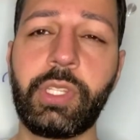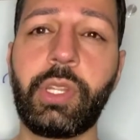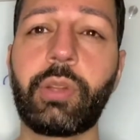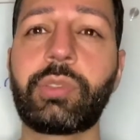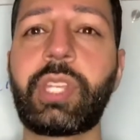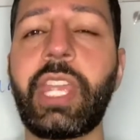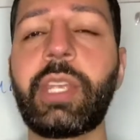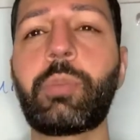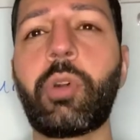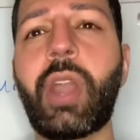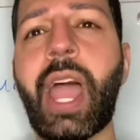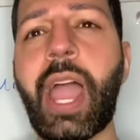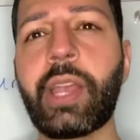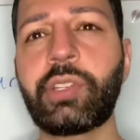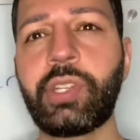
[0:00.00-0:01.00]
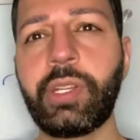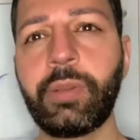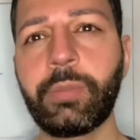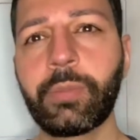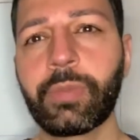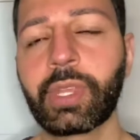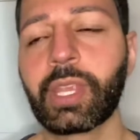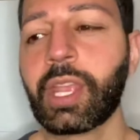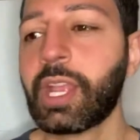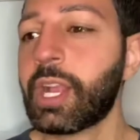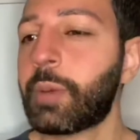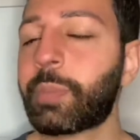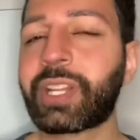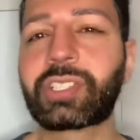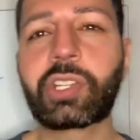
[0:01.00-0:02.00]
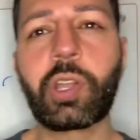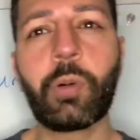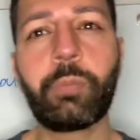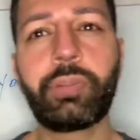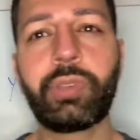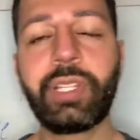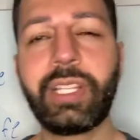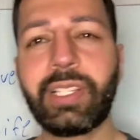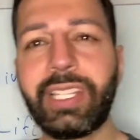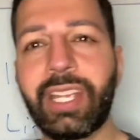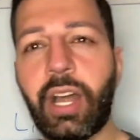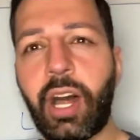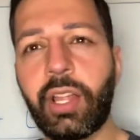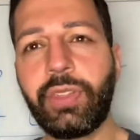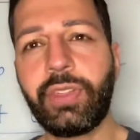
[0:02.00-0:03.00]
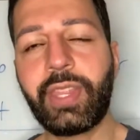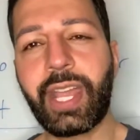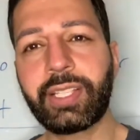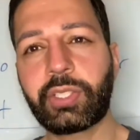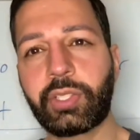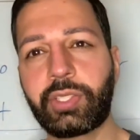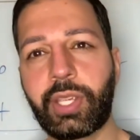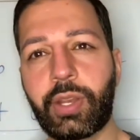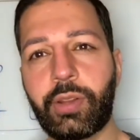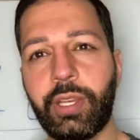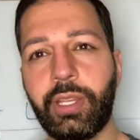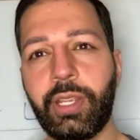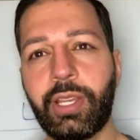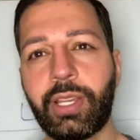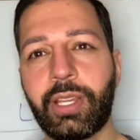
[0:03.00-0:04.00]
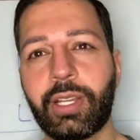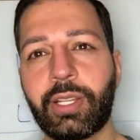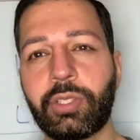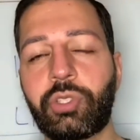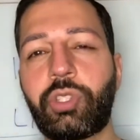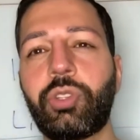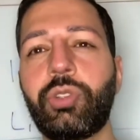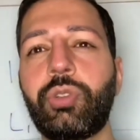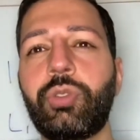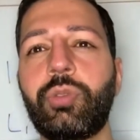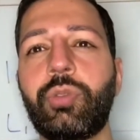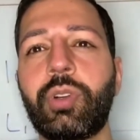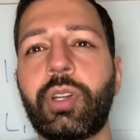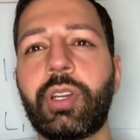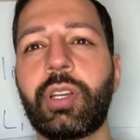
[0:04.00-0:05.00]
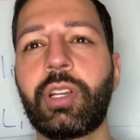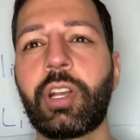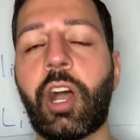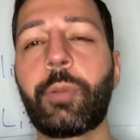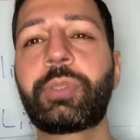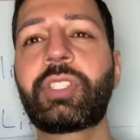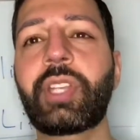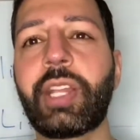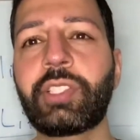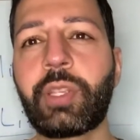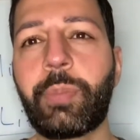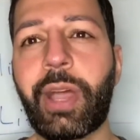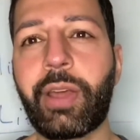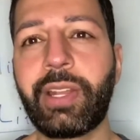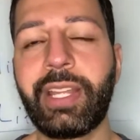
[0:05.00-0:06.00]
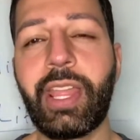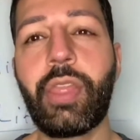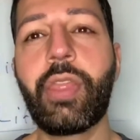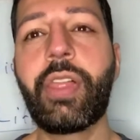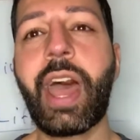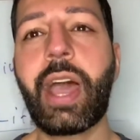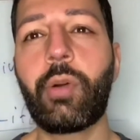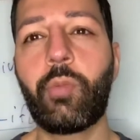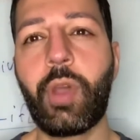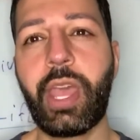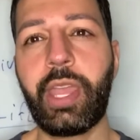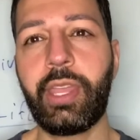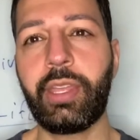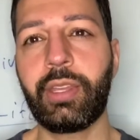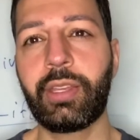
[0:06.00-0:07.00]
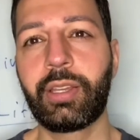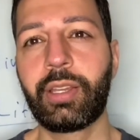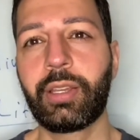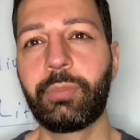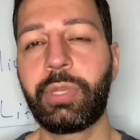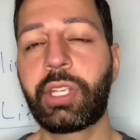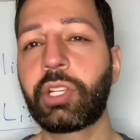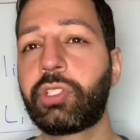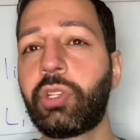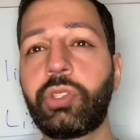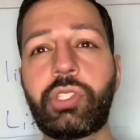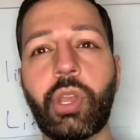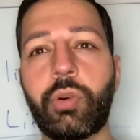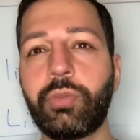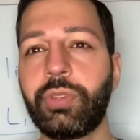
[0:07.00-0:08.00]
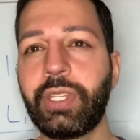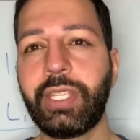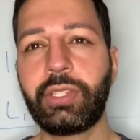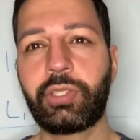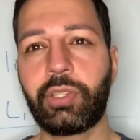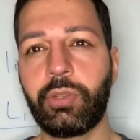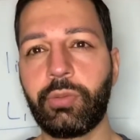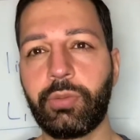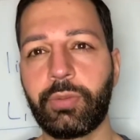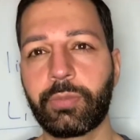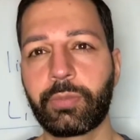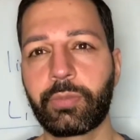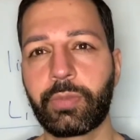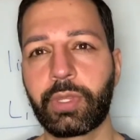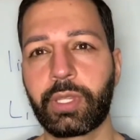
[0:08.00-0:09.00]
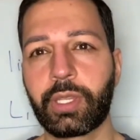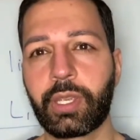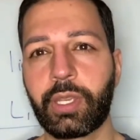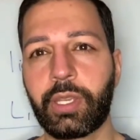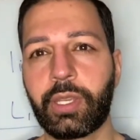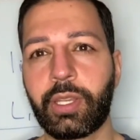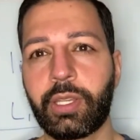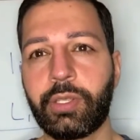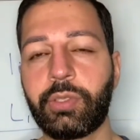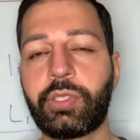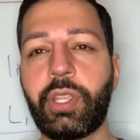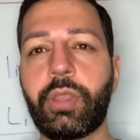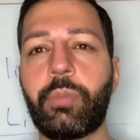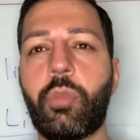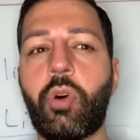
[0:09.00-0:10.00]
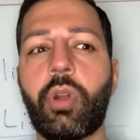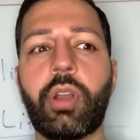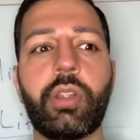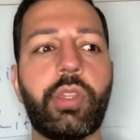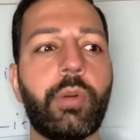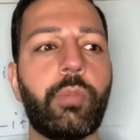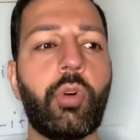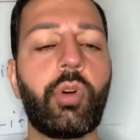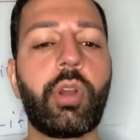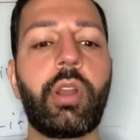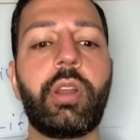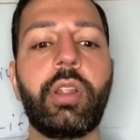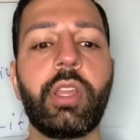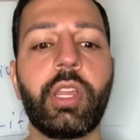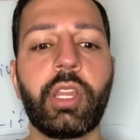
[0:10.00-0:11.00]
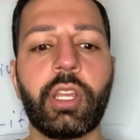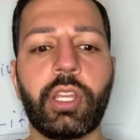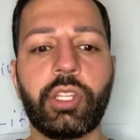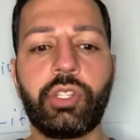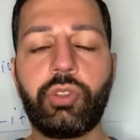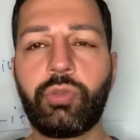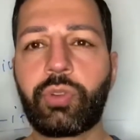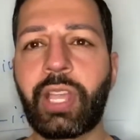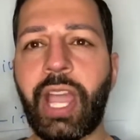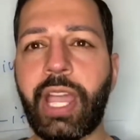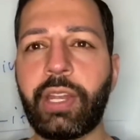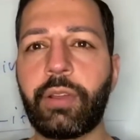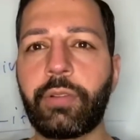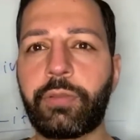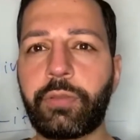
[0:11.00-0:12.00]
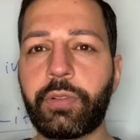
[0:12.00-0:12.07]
take more action, but it's completely unnecessary to obsess about it in that way, because you don't need to. You see, the more you kind of